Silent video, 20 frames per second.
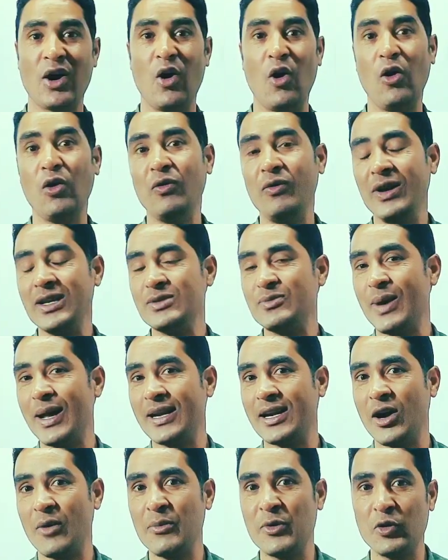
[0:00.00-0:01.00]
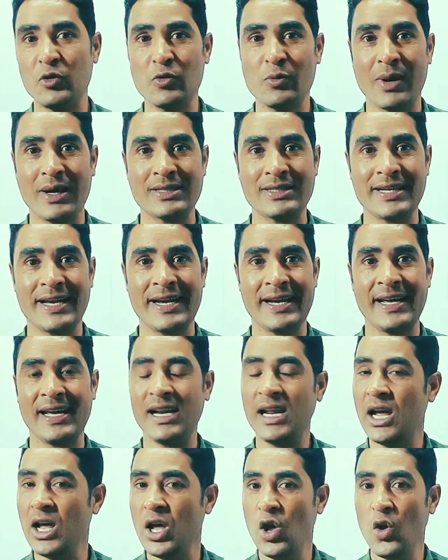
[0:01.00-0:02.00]
always welcome you to my channel
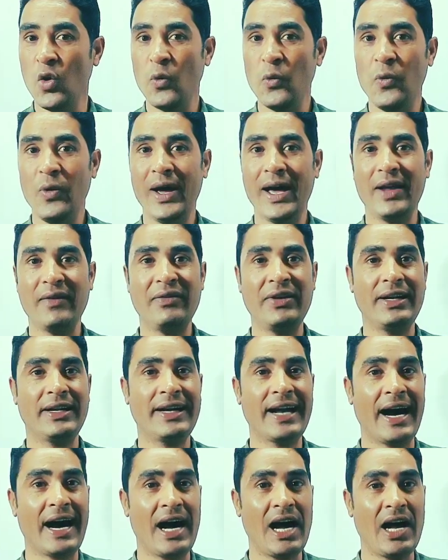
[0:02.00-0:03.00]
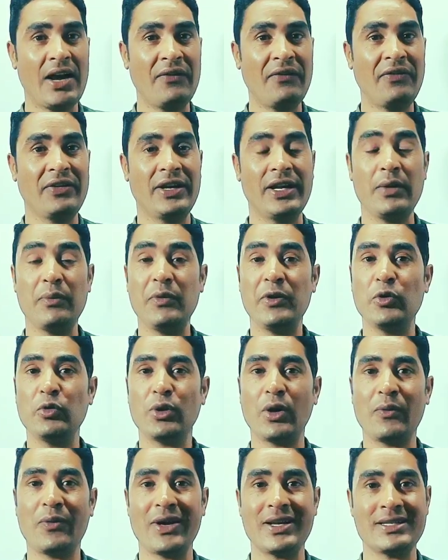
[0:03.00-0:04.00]
where we dive deep into
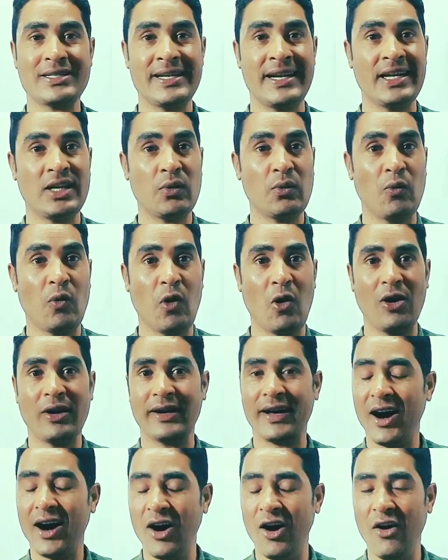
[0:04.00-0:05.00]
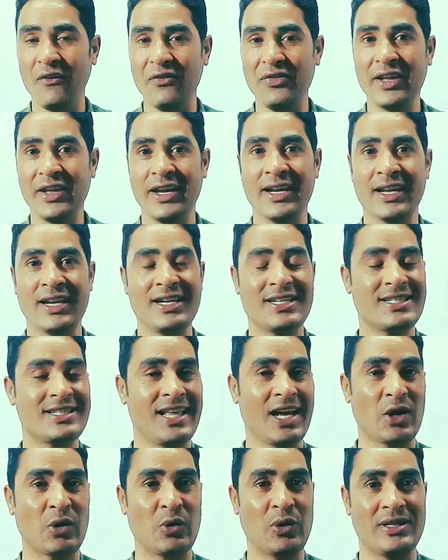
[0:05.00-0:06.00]
the fascinating world of the English
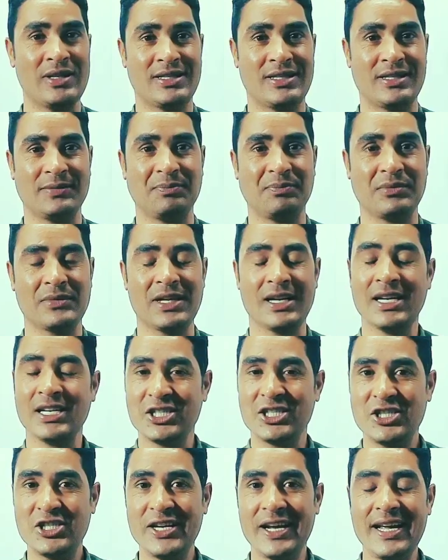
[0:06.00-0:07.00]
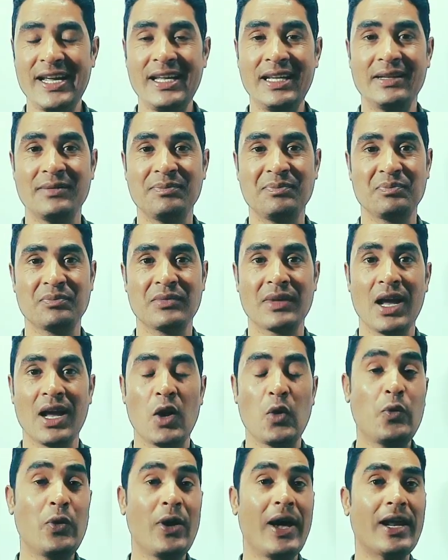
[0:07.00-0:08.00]
language. Today,
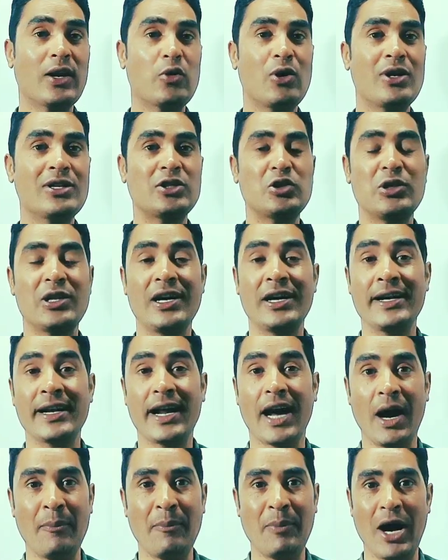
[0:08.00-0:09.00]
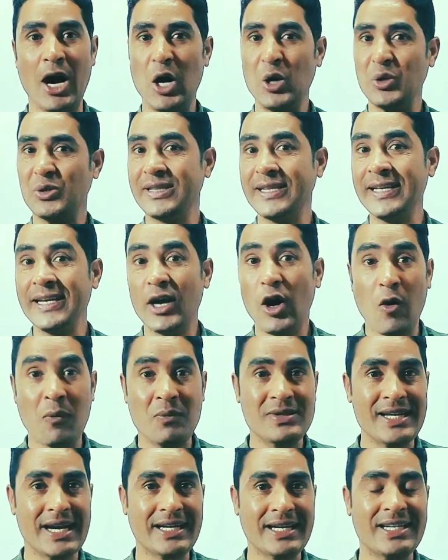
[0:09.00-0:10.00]
we are going to learn about the
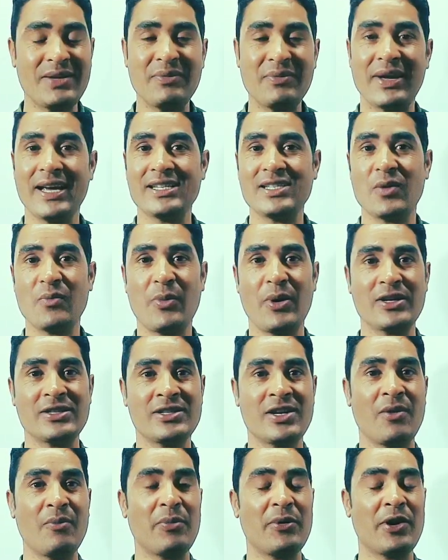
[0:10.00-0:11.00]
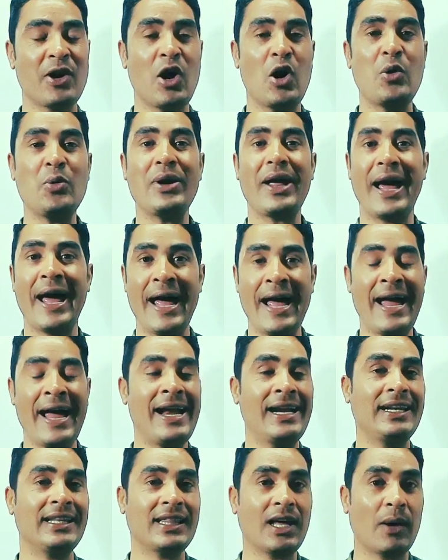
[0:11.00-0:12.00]
objective case of personal pronoun
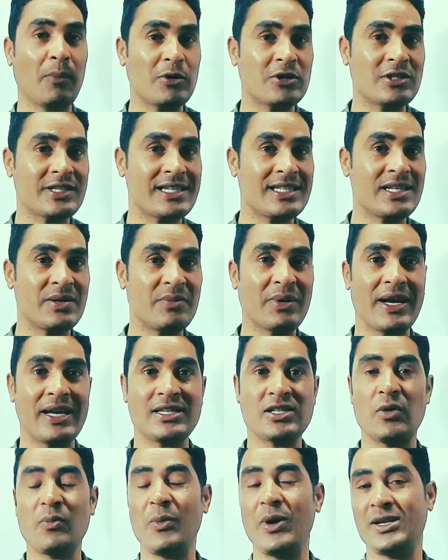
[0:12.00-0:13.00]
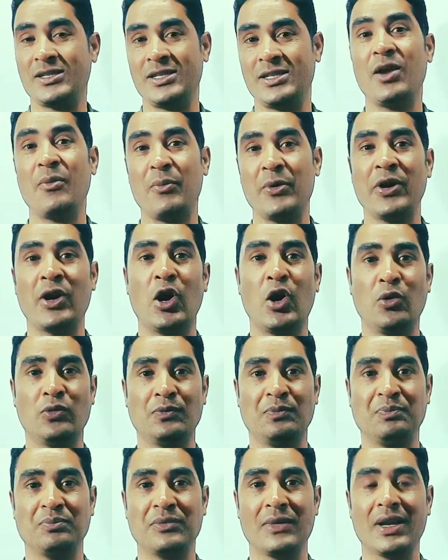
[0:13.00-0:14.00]
and the possessive case of personal
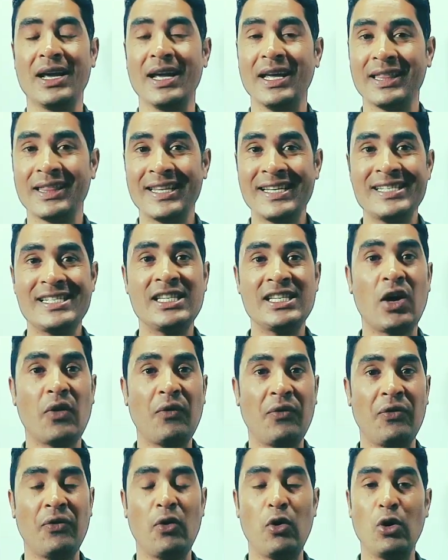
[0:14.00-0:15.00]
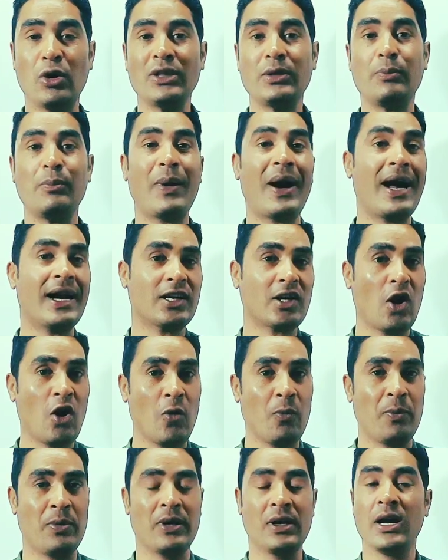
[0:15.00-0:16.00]
pronoun. This is the fourth part
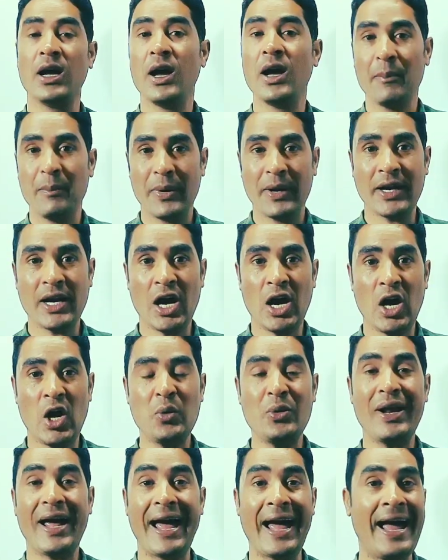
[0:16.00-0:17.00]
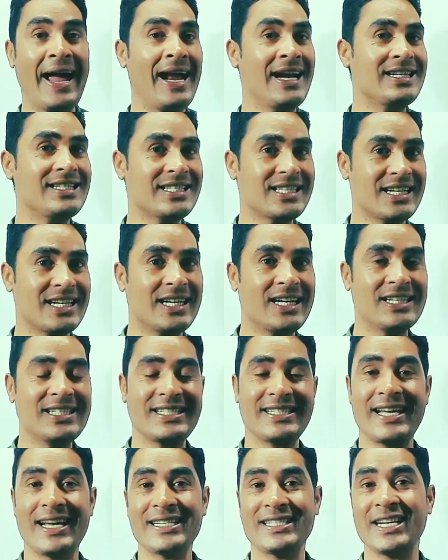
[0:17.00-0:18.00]
of pronoun and third
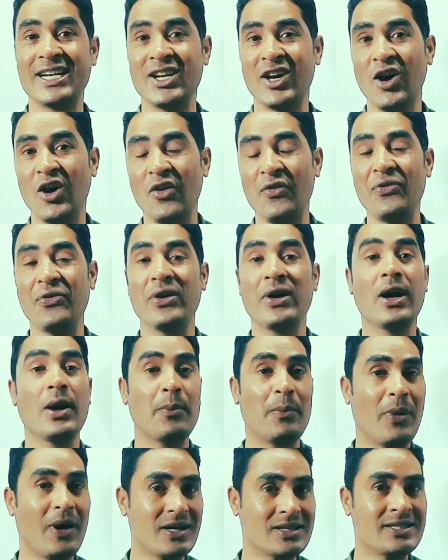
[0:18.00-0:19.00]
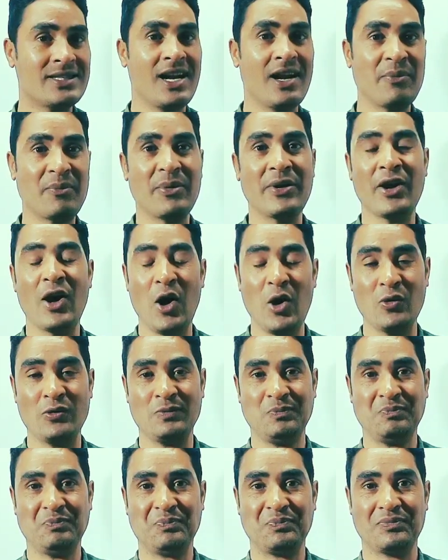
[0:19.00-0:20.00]
session of personal pronoun.
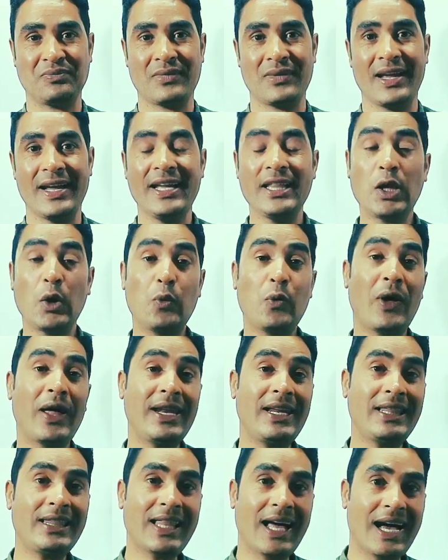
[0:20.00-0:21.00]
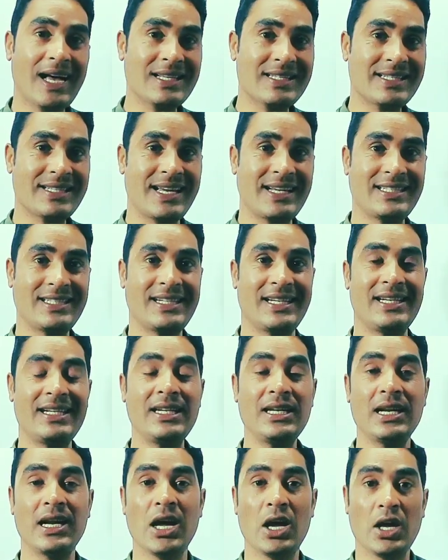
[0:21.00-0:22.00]
In the very last session,
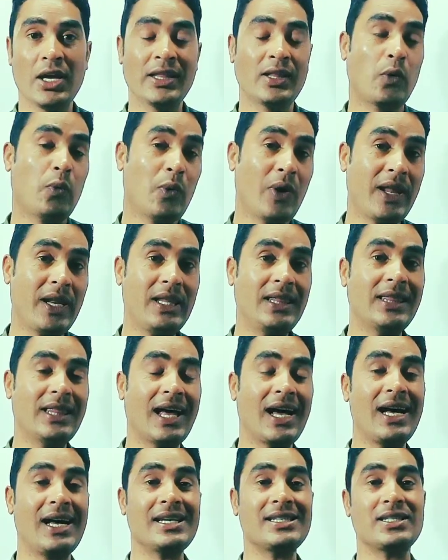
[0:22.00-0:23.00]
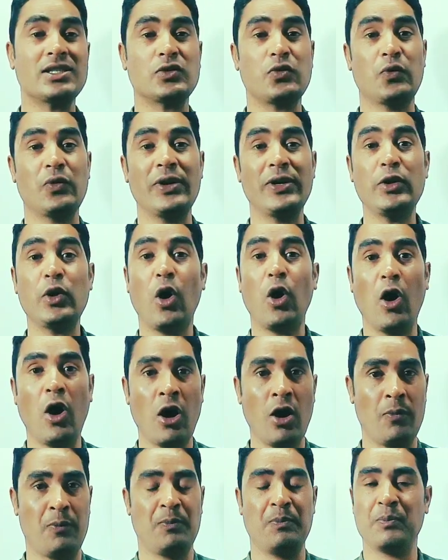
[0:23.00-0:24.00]
in the very last video
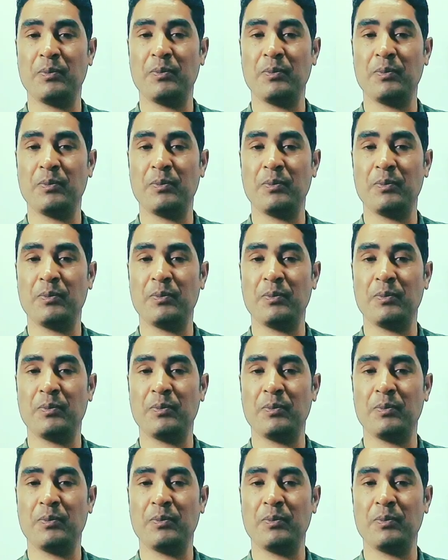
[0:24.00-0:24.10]
of